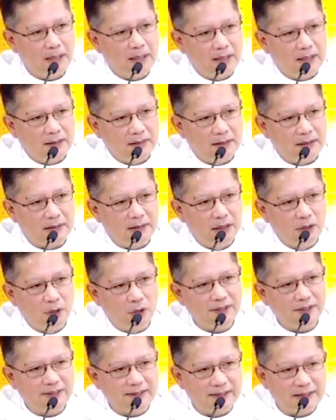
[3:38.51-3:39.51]
that the
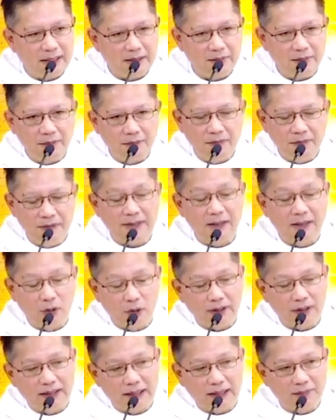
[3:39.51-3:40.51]

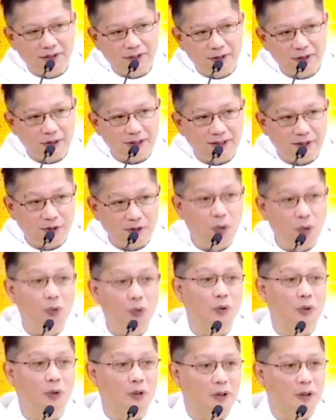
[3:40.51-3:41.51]
Lord gives to the soul.